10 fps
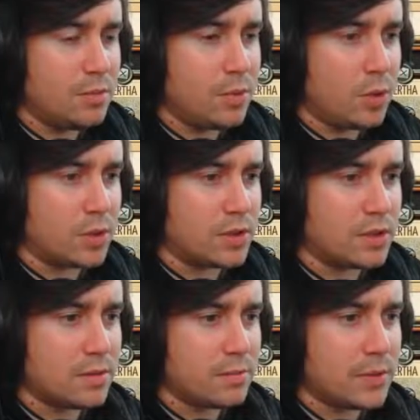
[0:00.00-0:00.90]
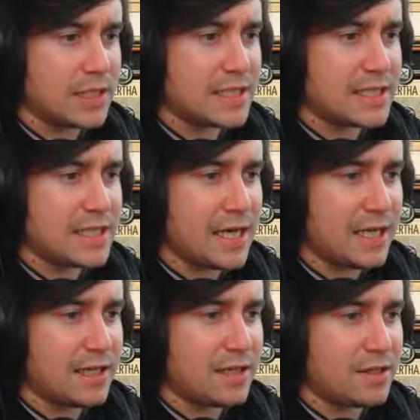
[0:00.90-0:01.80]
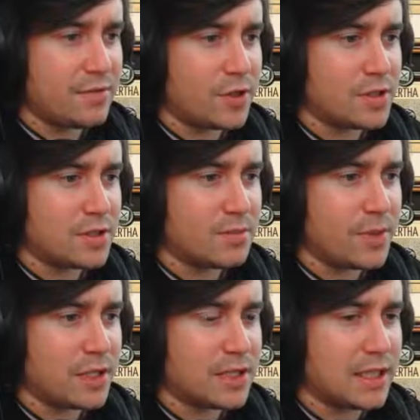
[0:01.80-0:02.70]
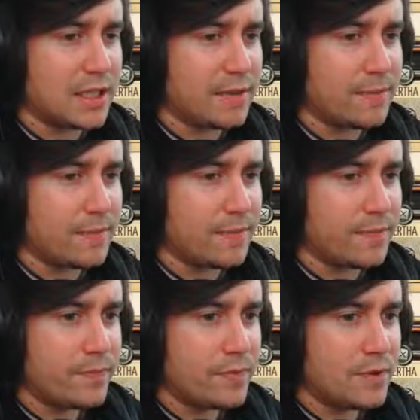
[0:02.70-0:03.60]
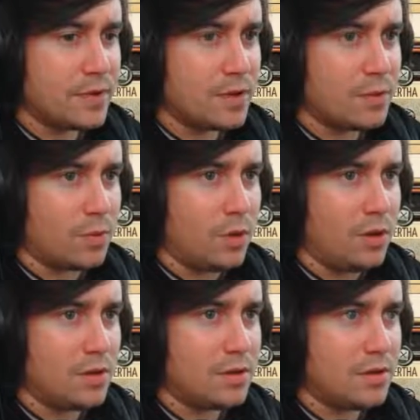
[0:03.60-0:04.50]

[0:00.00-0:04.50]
Bored. Minus ten devotion per day. What?